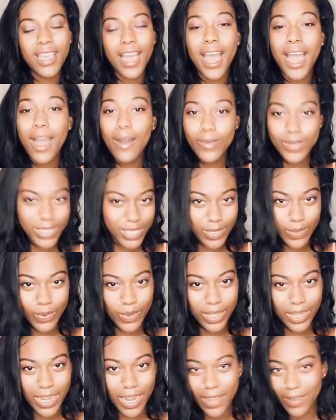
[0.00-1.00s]
I was the
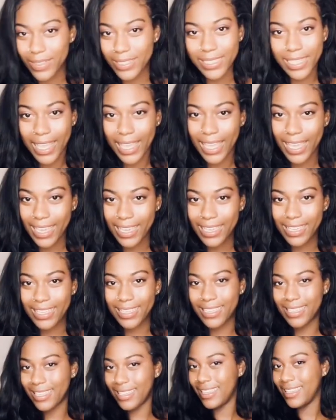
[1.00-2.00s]
one that was like,
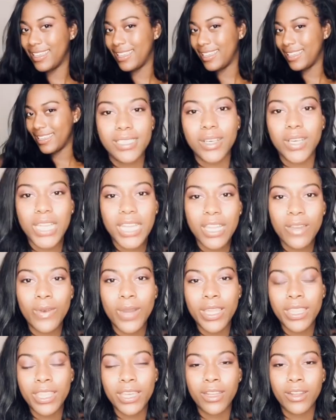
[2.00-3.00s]
so
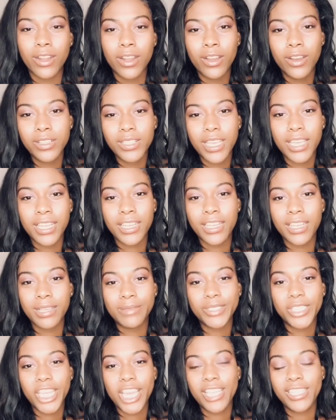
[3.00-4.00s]
anyway the girl ended
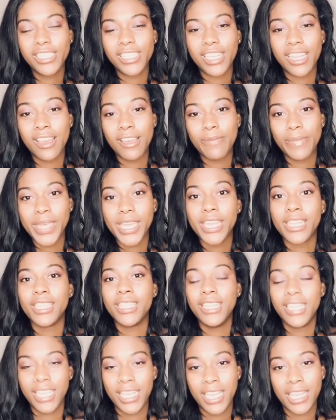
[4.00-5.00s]
up changing up in
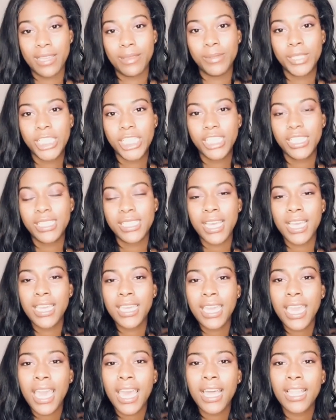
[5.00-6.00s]
the gans she's like
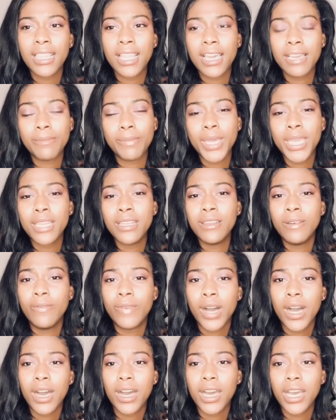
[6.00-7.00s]
yeah like me and
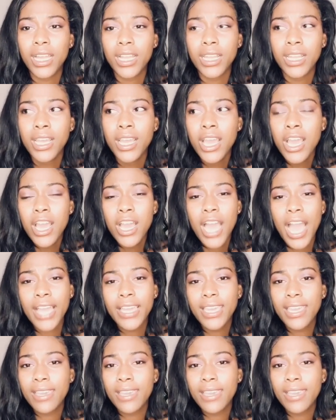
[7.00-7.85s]
devon i